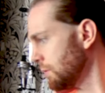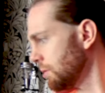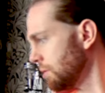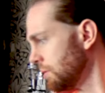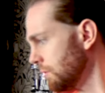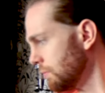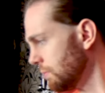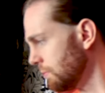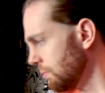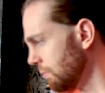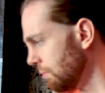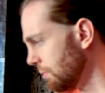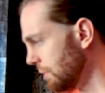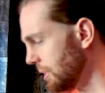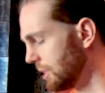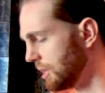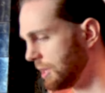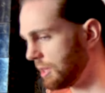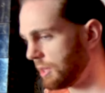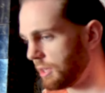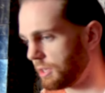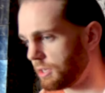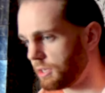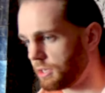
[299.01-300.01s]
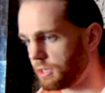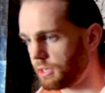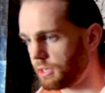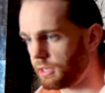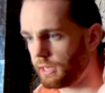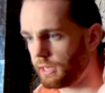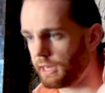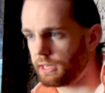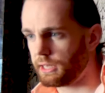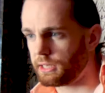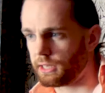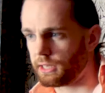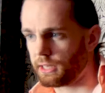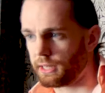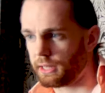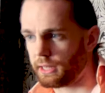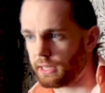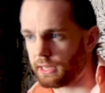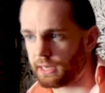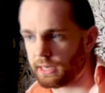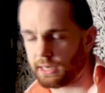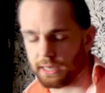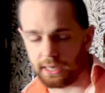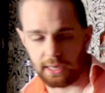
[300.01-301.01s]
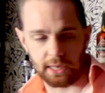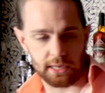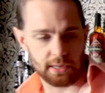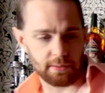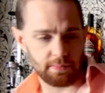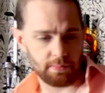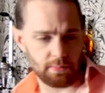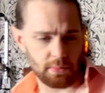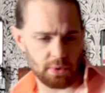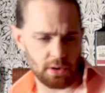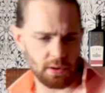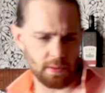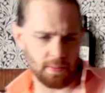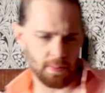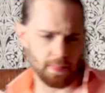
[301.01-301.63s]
with a slice of lime